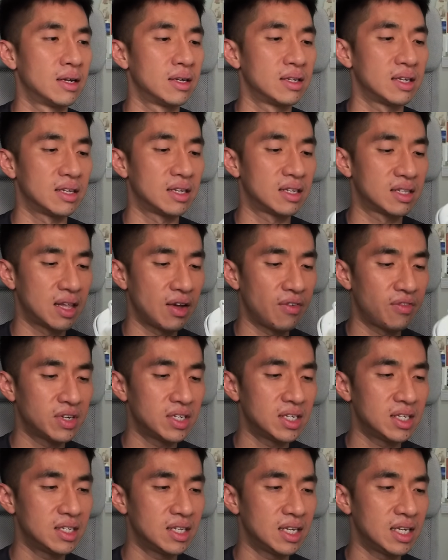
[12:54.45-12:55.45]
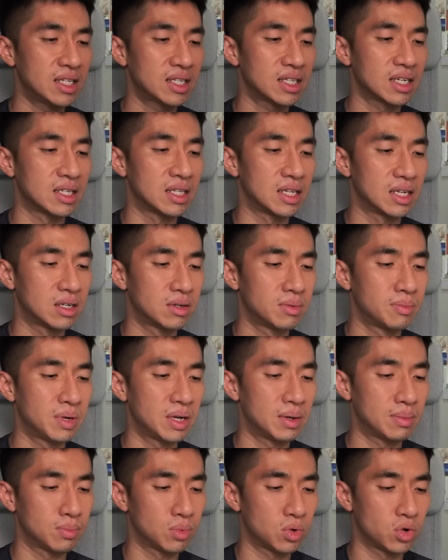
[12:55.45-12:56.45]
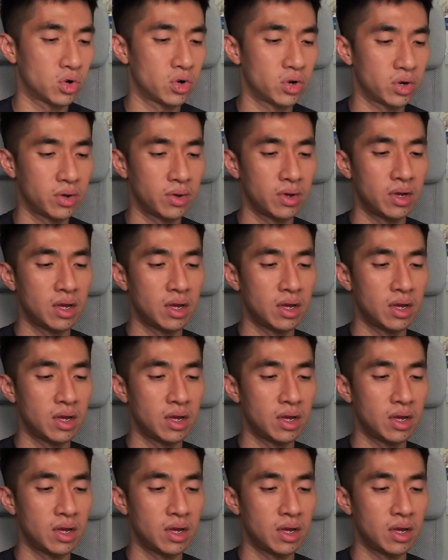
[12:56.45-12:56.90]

It definitely needs a little bit more